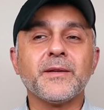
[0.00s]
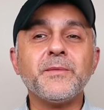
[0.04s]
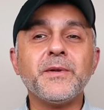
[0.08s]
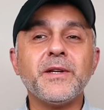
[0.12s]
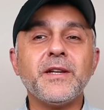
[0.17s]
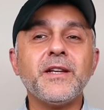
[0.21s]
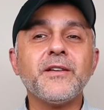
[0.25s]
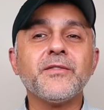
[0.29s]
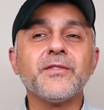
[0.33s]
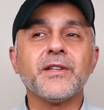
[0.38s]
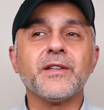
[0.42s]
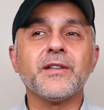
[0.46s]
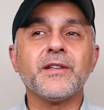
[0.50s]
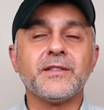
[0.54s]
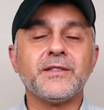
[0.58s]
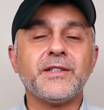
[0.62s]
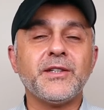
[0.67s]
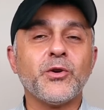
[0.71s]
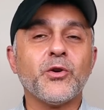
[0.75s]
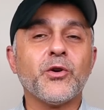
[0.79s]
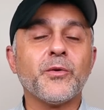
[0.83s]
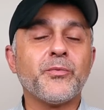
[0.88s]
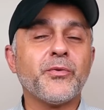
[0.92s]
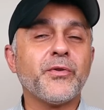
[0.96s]
I mean, even the
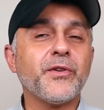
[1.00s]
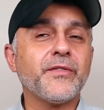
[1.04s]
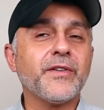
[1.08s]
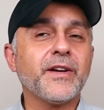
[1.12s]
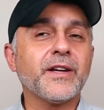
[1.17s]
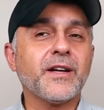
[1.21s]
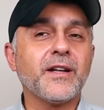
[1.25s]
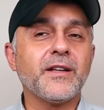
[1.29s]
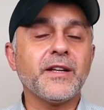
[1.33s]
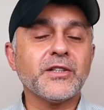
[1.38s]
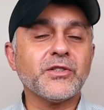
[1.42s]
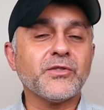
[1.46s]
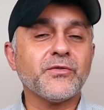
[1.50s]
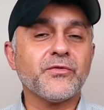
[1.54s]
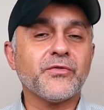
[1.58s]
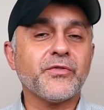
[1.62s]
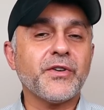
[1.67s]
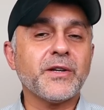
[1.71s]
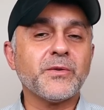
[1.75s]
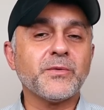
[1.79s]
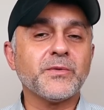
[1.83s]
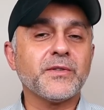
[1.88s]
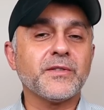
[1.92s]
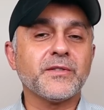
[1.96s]
Dior Privé Collection
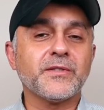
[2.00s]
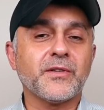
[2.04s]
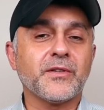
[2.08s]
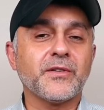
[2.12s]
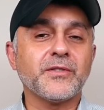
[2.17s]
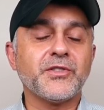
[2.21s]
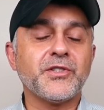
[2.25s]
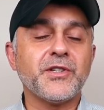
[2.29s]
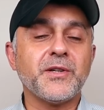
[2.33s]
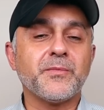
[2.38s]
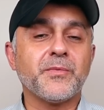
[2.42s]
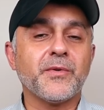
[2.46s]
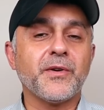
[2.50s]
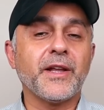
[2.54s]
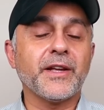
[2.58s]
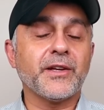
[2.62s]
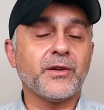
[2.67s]
fragrances are cheaper.